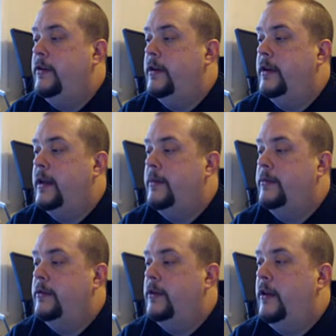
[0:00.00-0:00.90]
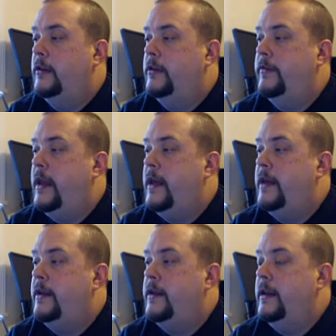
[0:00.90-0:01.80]
You can enable all of
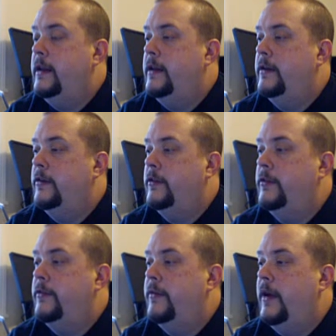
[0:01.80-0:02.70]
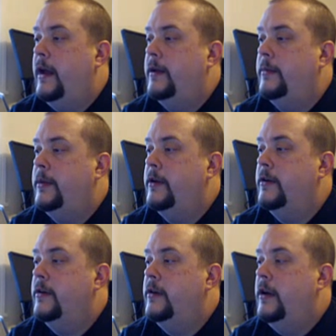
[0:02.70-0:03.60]
that and just define up
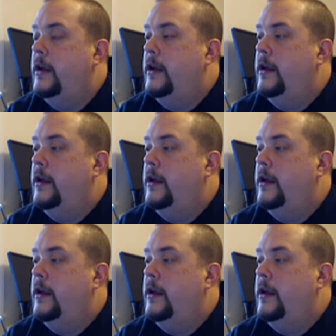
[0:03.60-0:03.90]
here